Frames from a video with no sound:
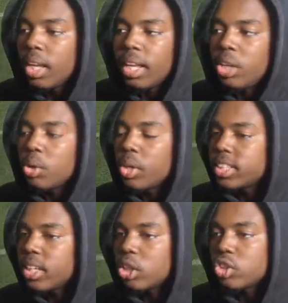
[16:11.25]
And then you could
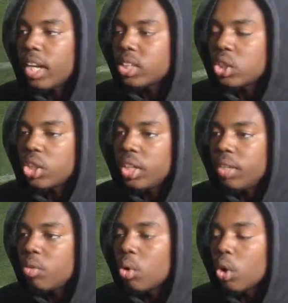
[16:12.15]
take your drags
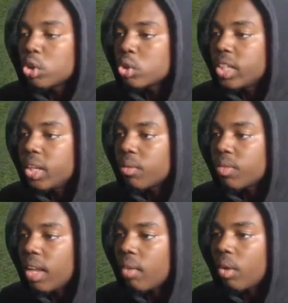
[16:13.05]
underneath. You can also take your
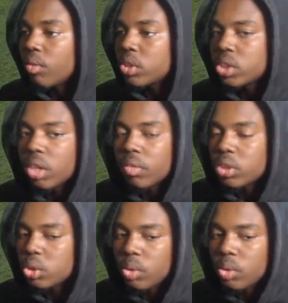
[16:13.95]
flat route versus cover 2.